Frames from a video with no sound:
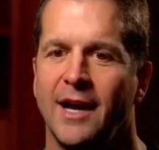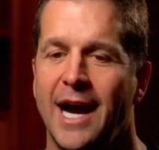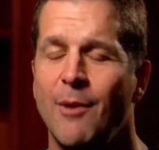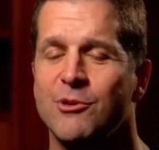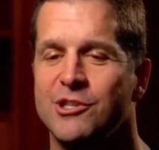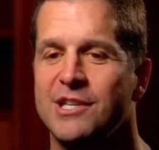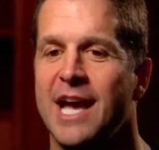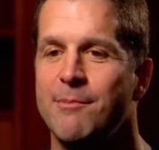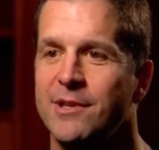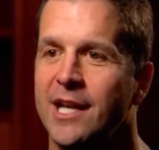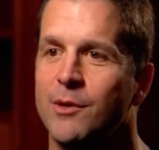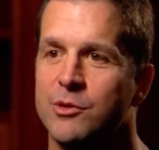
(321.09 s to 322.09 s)
I was just
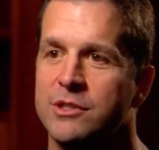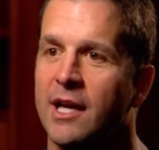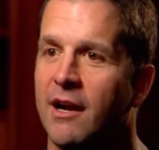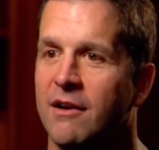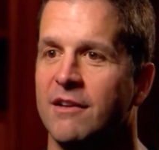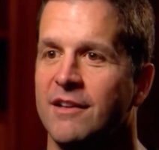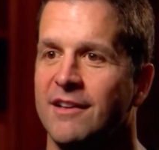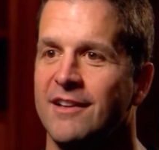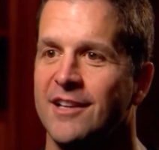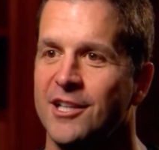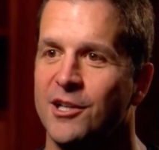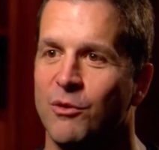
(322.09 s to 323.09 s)
happy that he was there,
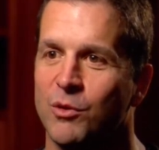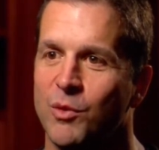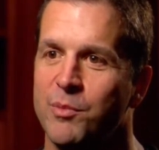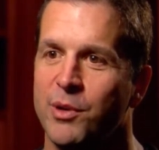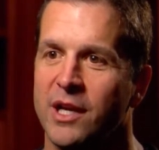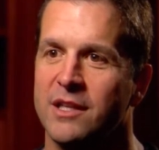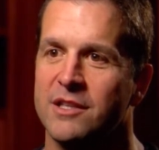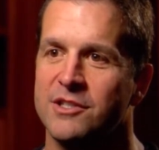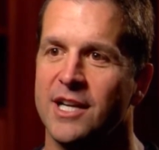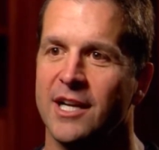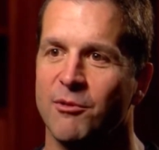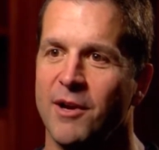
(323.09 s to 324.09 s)
you know, when we picked in the
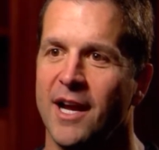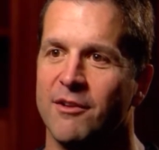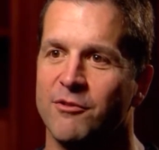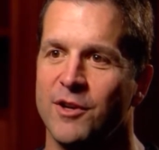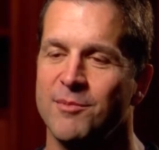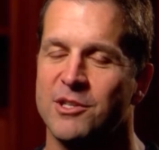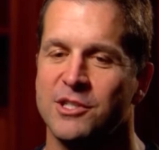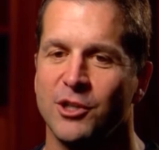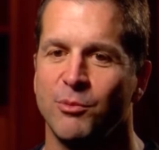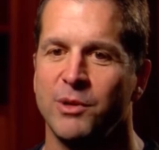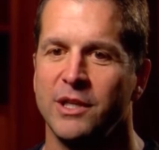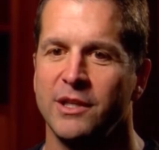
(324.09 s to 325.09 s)
second round. For him to
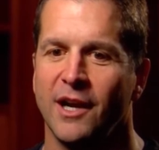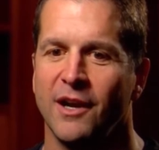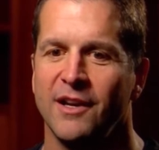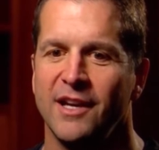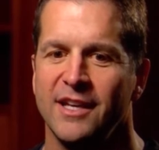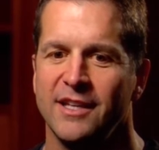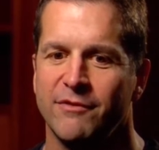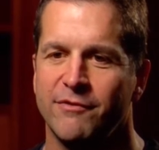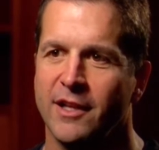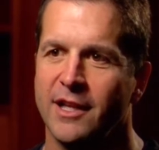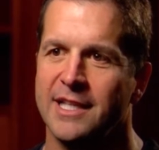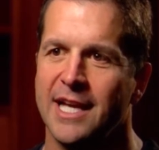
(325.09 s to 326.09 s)
still be there, you
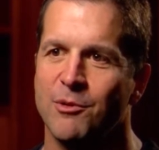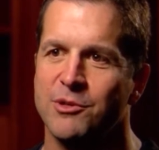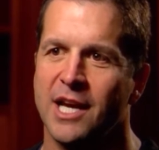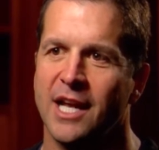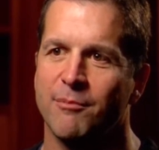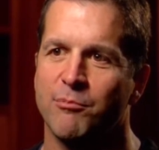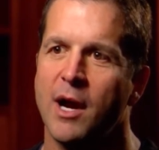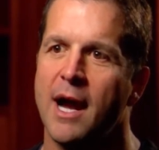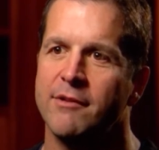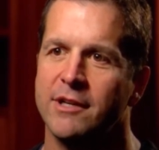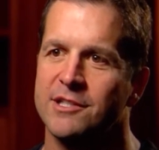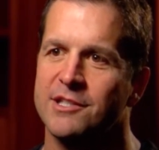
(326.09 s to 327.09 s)
felt like that was kind of
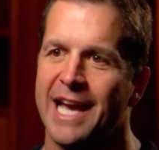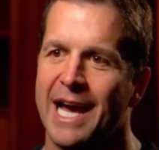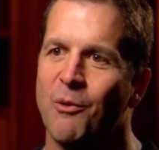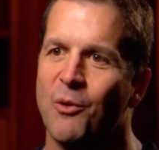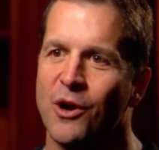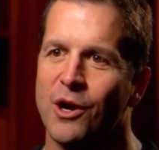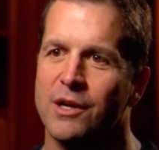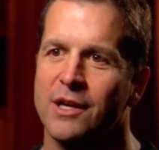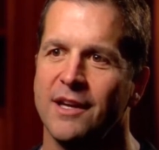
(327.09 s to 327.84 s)
Providence at work.